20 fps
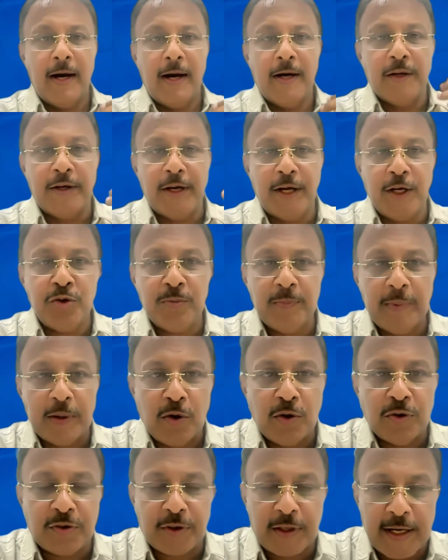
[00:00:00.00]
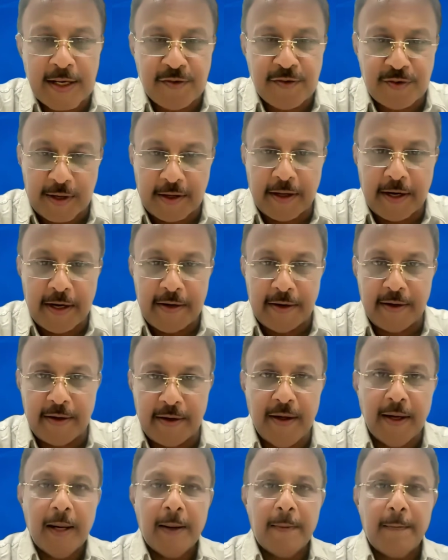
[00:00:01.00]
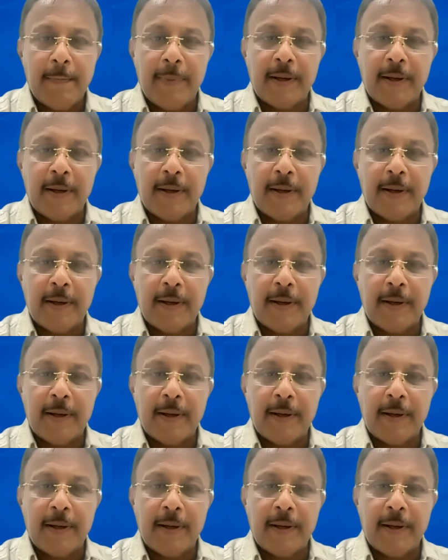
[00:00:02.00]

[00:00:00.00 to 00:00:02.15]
and Renu Malhotra as secretary,